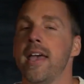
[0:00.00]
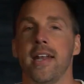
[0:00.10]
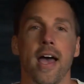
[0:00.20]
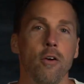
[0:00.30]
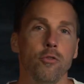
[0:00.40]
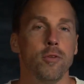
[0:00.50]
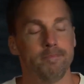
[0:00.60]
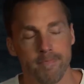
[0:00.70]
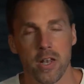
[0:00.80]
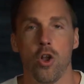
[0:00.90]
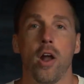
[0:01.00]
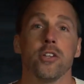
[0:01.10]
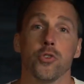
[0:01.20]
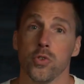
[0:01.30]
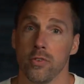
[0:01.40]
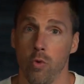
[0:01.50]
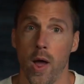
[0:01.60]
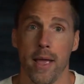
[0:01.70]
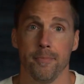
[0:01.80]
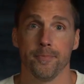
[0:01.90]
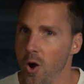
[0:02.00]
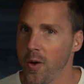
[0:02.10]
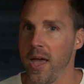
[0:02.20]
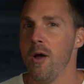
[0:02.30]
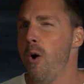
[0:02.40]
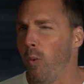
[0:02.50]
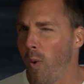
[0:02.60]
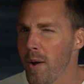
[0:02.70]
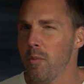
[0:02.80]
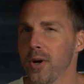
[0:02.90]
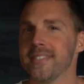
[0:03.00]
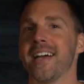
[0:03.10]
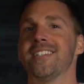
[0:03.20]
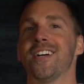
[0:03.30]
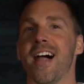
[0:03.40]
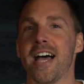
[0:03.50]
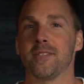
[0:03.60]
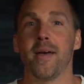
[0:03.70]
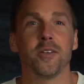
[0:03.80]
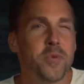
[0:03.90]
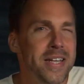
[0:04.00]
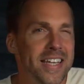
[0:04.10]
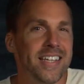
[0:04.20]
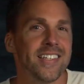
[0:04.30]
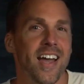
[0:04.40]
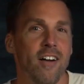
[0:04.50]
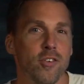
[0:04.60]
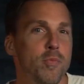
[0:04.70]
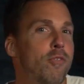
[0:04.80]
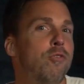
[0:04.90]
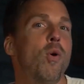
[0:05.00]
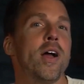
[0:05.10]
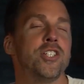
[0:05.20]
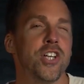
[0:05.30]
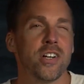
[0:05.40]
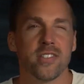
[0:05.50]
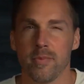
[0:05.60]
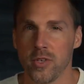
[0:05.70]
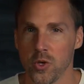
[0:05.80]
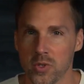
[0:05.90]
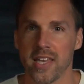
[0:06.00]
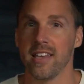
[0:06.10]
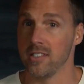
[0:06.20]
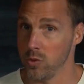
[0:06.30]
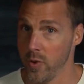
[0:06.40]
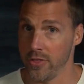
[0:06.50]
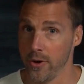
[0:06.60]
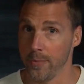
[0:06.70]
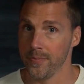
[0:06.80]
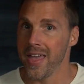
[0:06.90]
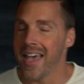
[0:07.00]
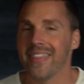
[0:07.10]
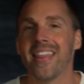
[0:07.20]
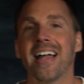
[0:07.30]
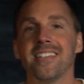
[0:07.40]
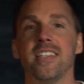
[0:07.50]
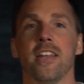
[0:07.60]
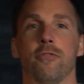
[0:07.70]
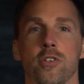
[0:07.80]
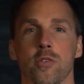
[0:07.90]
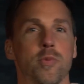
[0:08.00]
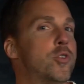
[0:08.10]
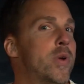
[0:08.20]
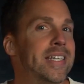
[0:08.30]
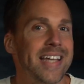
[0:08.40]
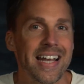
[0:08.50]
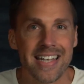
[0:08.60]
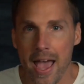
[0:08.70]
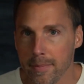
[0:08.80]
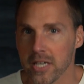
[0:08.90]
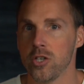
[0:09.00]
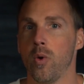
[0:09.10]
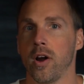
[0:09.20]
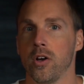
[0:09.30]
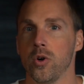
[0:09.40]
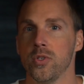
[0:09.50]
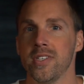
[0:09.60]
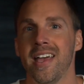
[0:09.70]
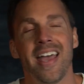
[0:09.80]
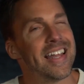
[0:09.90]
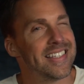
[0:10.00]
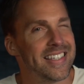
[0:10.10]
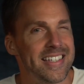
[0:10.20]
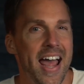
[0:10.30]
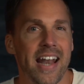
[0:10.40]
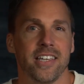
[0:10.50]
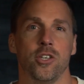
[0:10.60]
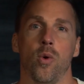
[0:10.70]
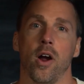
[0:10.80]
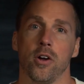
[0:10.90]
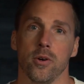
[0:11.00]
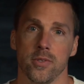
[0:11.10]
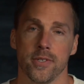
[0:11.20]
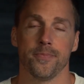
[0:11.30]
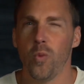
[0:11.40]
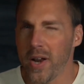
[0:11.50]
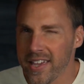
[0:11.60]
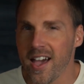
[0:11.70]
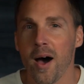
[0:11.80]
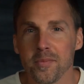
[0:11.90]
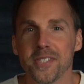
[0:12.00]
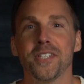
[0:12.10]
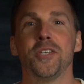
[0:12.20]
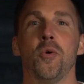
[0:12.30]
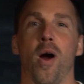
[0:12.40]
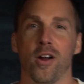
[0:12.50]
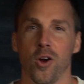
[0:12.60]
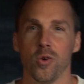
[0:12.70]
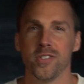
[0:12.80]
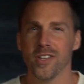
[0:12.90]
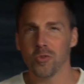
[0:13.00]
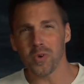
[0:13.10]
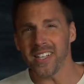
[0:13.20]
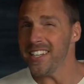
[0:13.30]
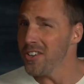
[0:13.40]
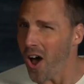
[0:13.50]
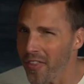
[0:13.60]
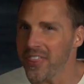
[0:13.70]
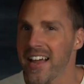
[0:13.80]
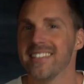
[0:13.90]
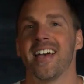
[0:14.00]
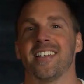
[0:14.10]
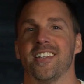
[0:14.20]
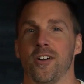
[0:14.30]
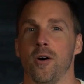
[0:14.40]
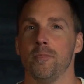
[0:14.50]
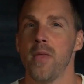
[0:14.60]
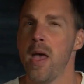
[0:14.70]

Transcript: in a helpful and non-intrusive way. Okay, one more technical aspect we need to cover before I share some use cases with you, and that's the difference between dynamic QR codes and static QR codes. When it comes to QR codes, they're really not that technical,